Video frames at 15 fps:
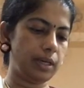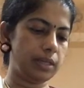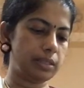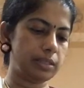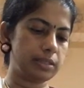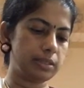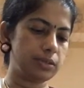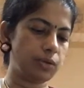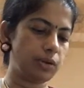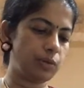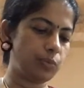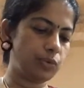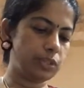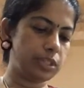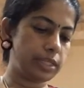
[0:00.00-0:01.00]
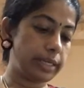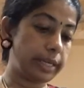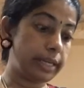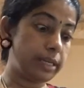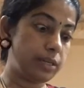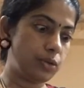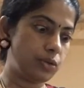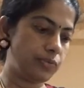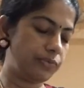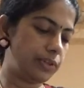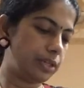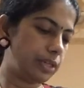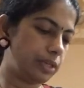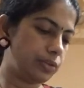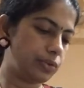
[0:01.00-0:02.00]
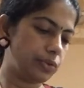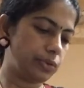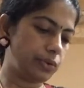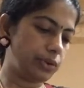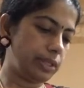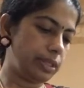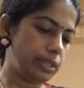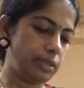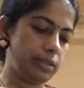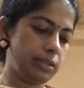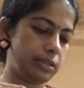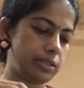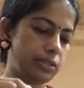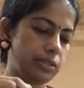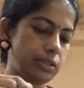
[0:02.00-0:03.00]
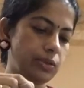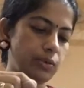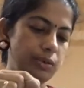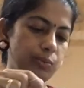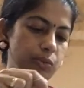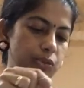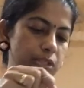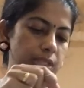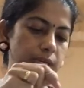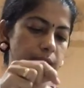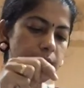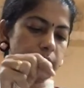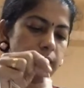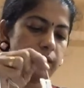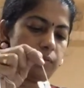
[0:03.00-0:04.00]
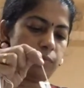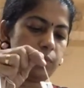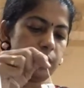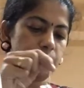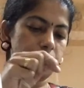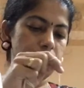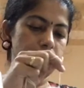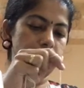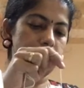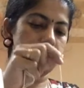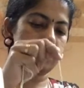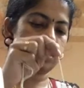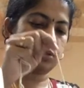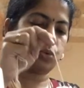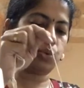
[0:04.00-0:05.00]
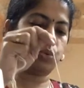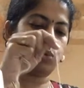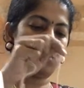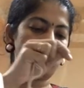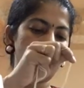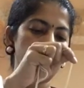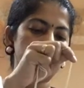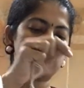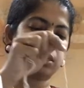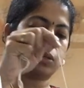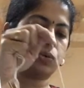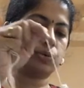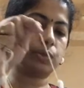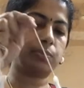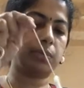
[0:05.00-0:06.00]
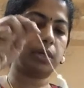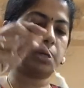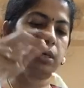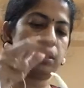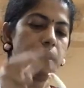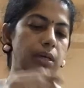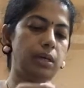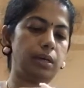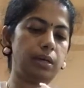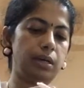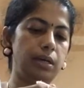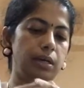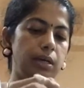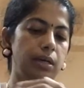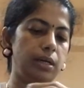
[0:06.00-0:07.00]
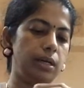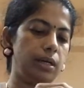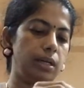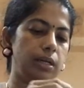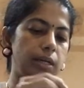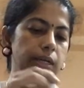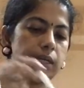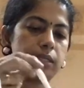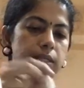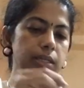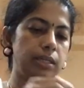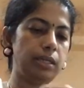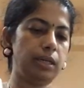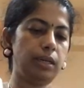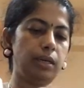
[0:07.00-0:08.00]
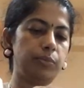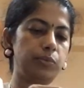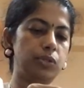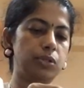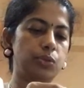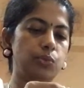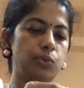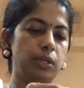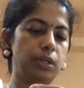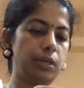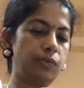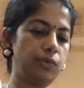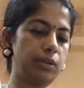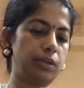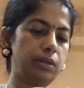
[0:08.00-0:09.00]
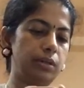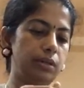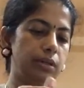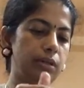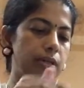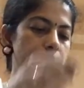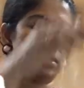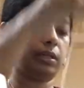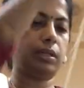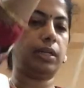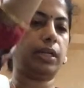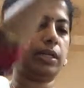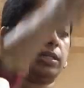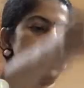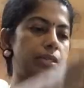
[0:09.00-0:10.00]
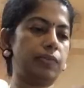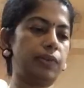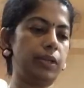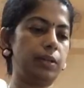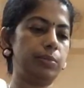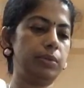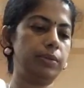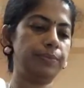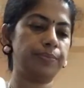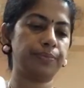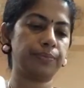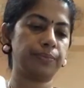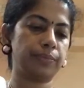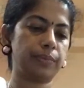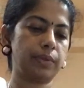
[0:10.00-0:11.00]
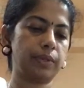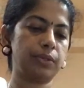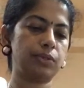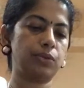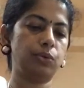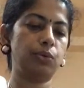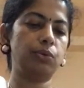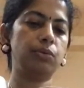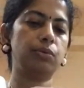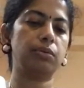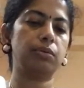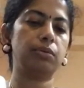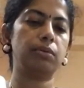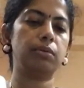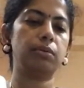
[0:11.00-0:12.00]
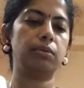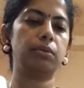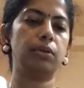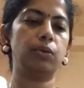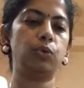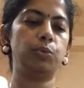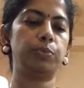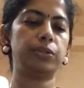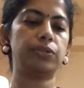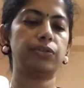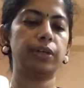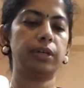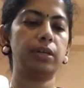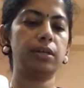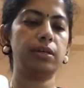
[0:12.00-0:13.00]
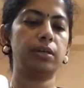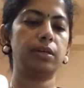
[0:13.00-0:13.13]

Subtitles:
This is almost an end of the day tutorial. It's almost dark. I have minimal light, so excuse my lighting. I'm just working with the lights available. So the loop is ready.